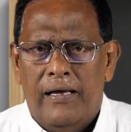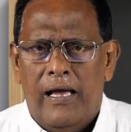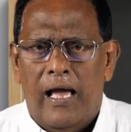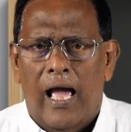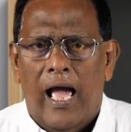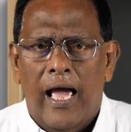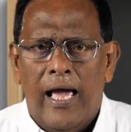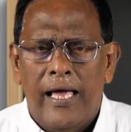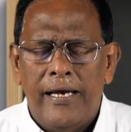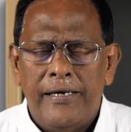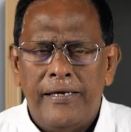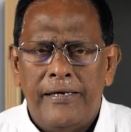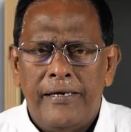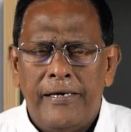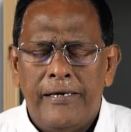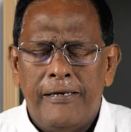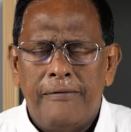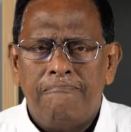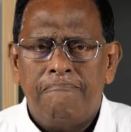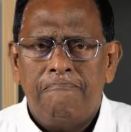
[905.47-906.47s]
And
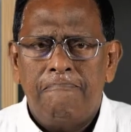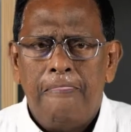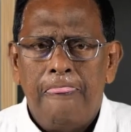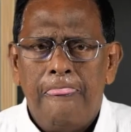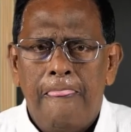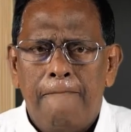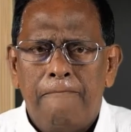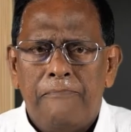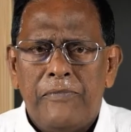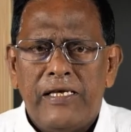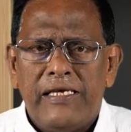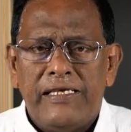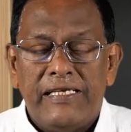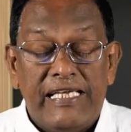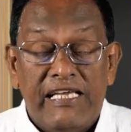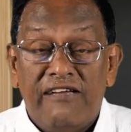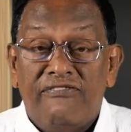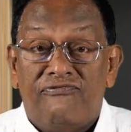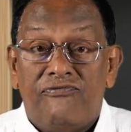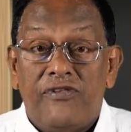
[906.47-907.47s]

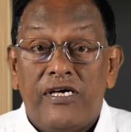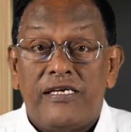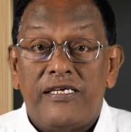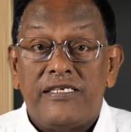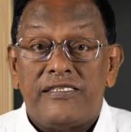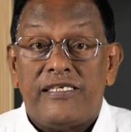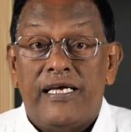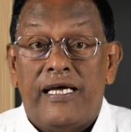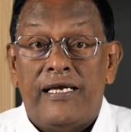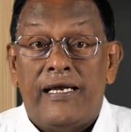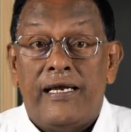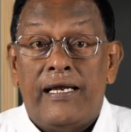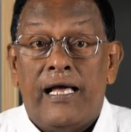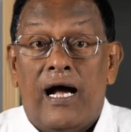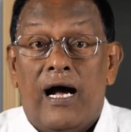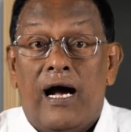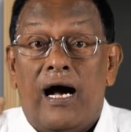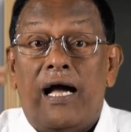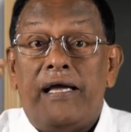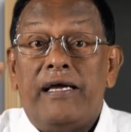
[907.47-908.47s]
if there is an
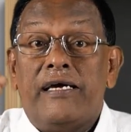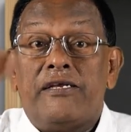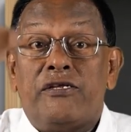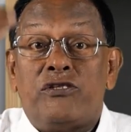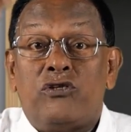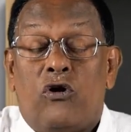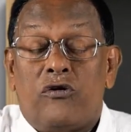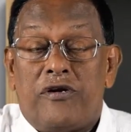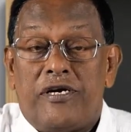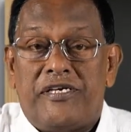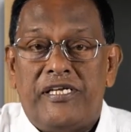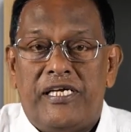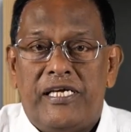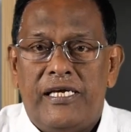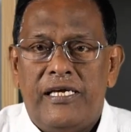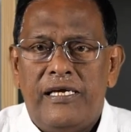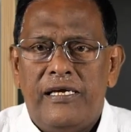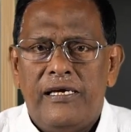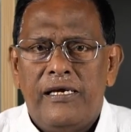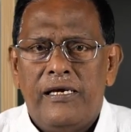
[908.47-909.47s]
higher
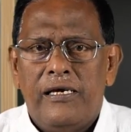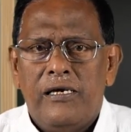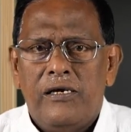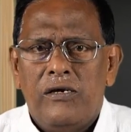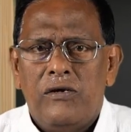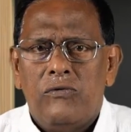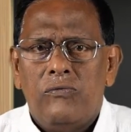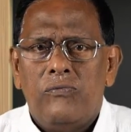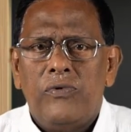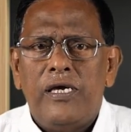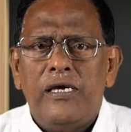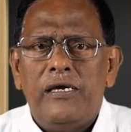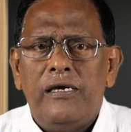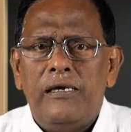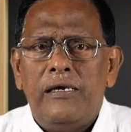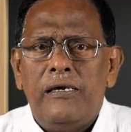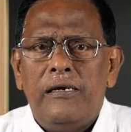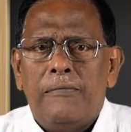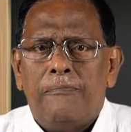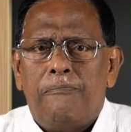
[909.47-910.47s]
authority,
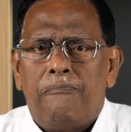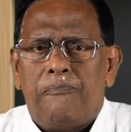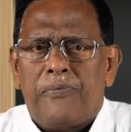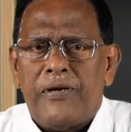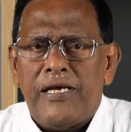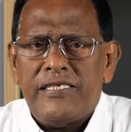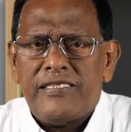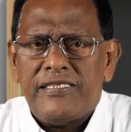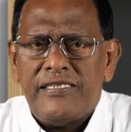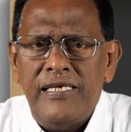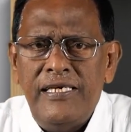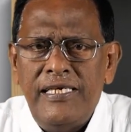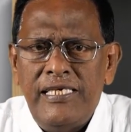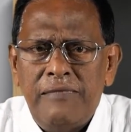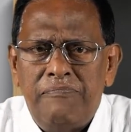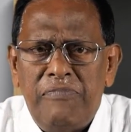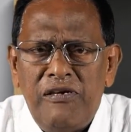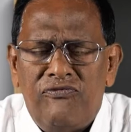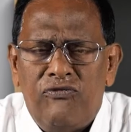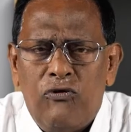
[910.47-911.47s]
we
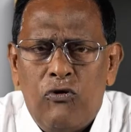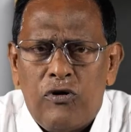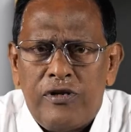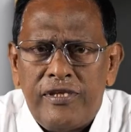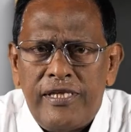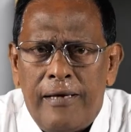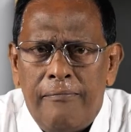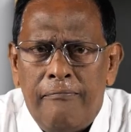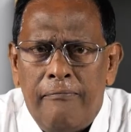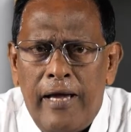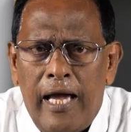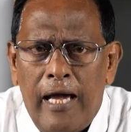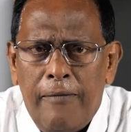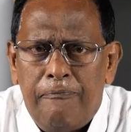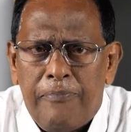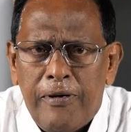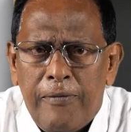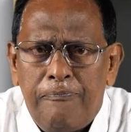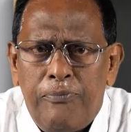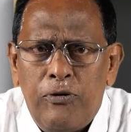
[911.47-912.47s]
present before them a
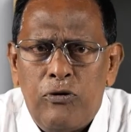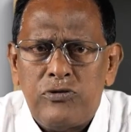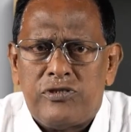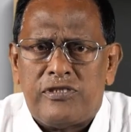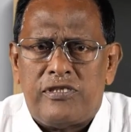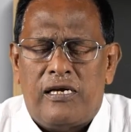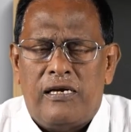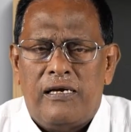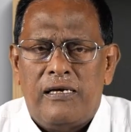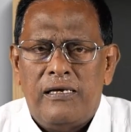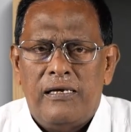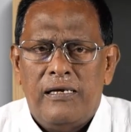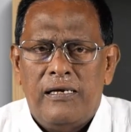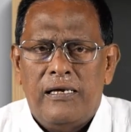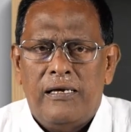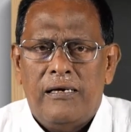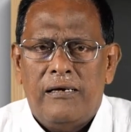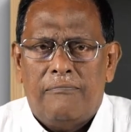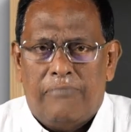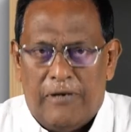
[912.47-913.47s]
proposal.
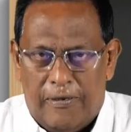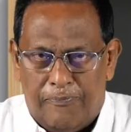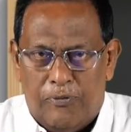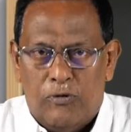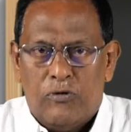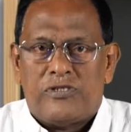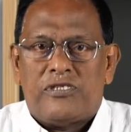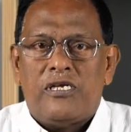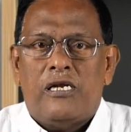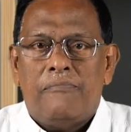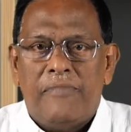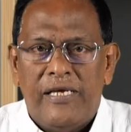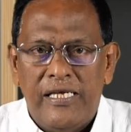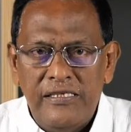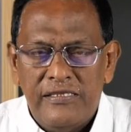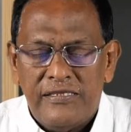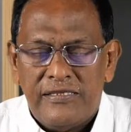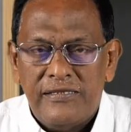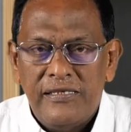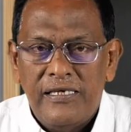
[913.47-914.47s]
Proposal
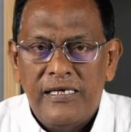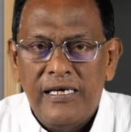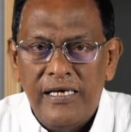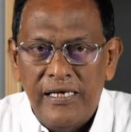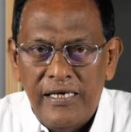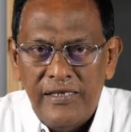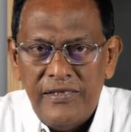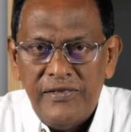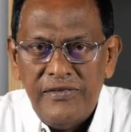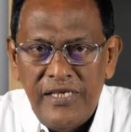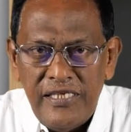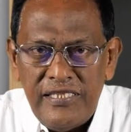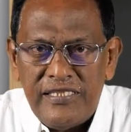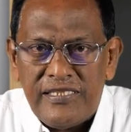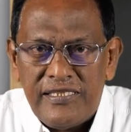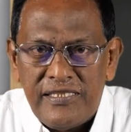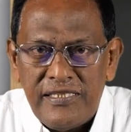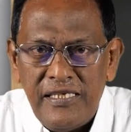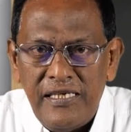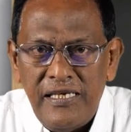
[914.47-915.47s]
means
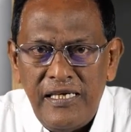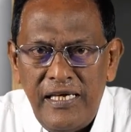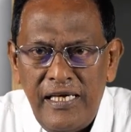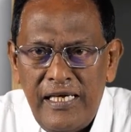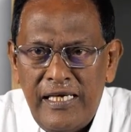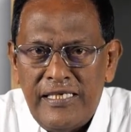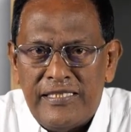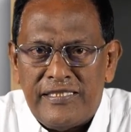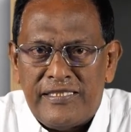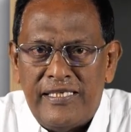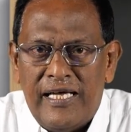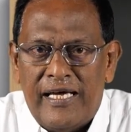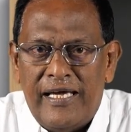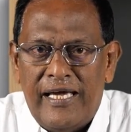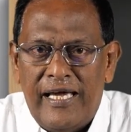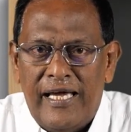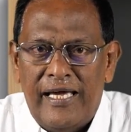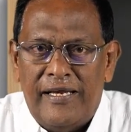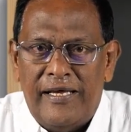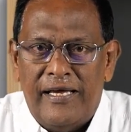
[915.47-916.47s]
this is the
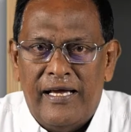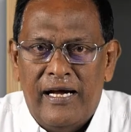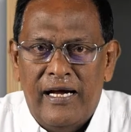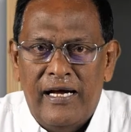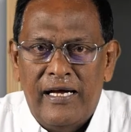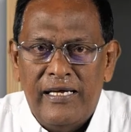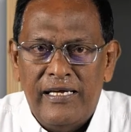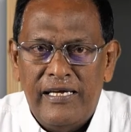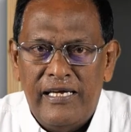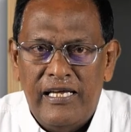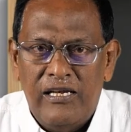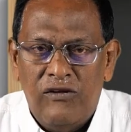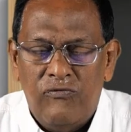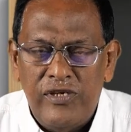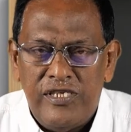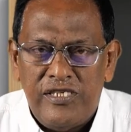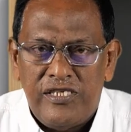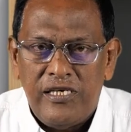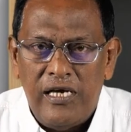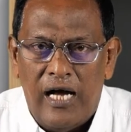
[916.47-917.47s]
area in
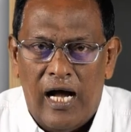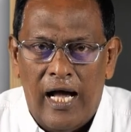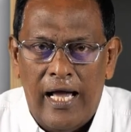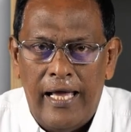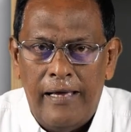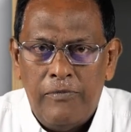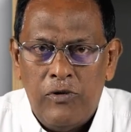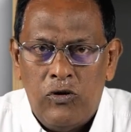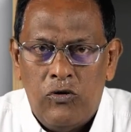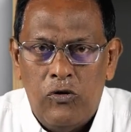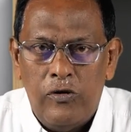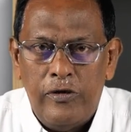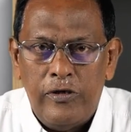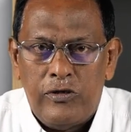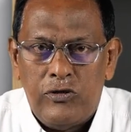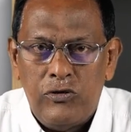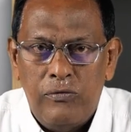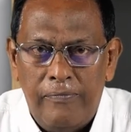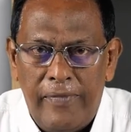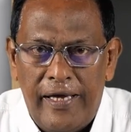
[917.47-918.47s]
which I am
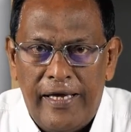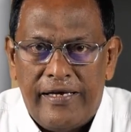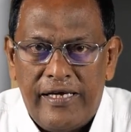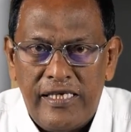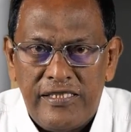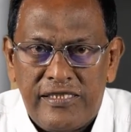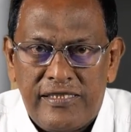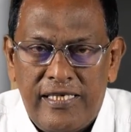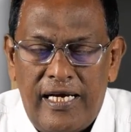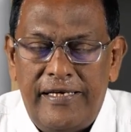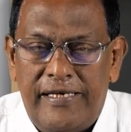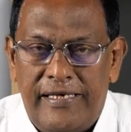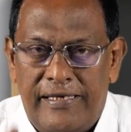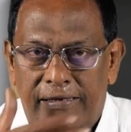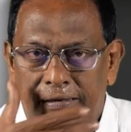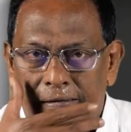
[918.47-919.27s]
going to make a study.